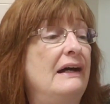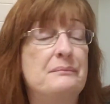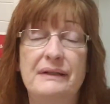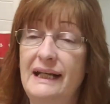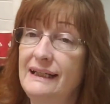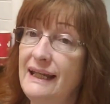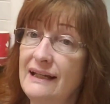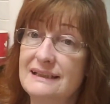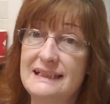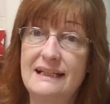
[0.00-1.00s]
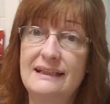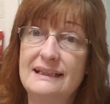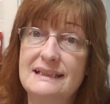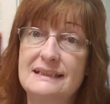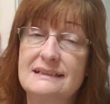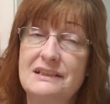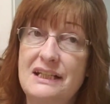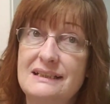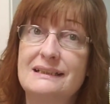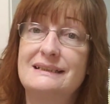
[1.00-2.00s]
Uh, but I can't say they
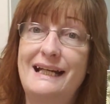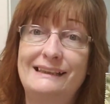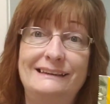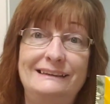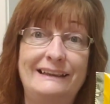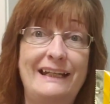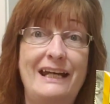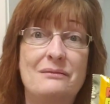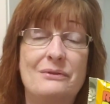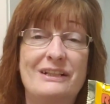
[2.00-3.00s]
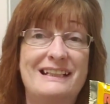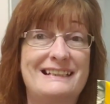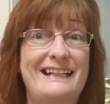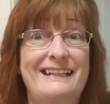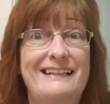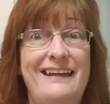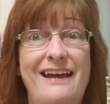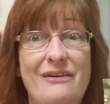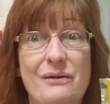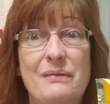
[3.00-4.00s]
taste exactly like Cadbury because I
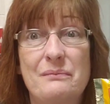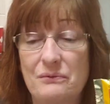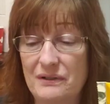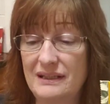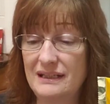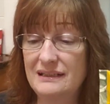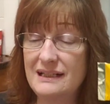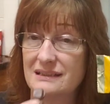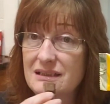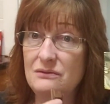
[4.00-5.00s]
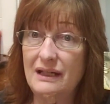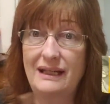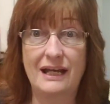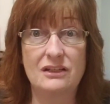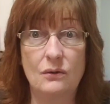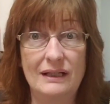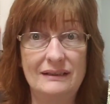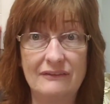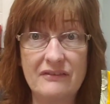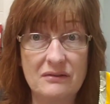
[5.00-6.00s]
can't remember what they tasted like. I know I
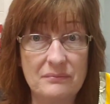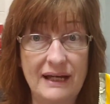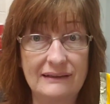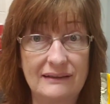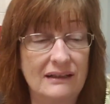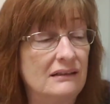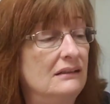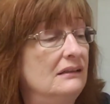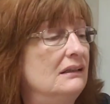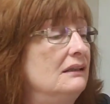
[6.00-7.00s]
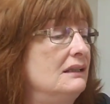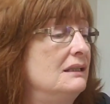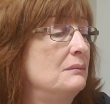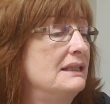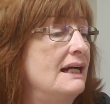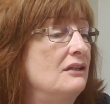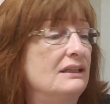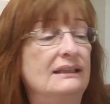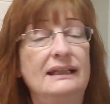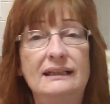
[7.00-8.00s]
loved them back then, but now
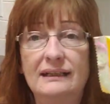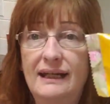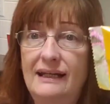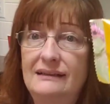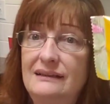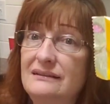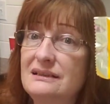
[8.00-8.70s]
Canadian Candy